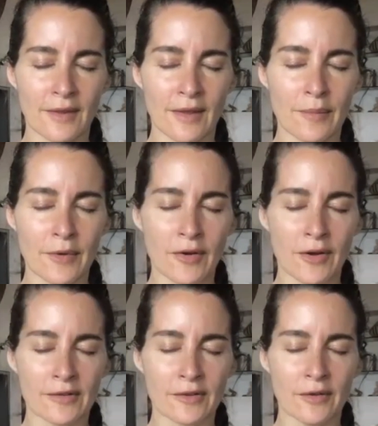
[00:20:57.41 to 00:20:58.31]
Keeping your
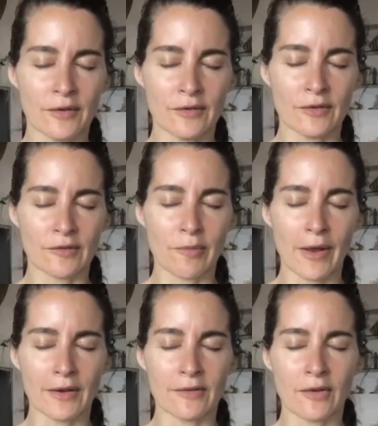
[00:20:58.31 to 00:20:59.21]
eyes closed, your
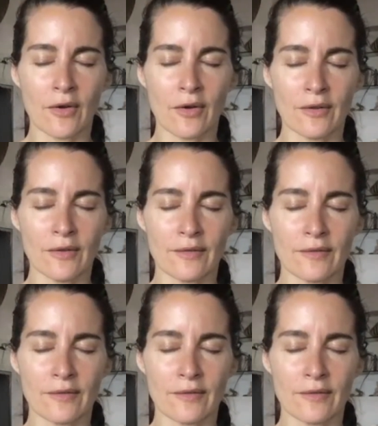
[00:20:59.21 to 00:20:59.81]
spine is tall.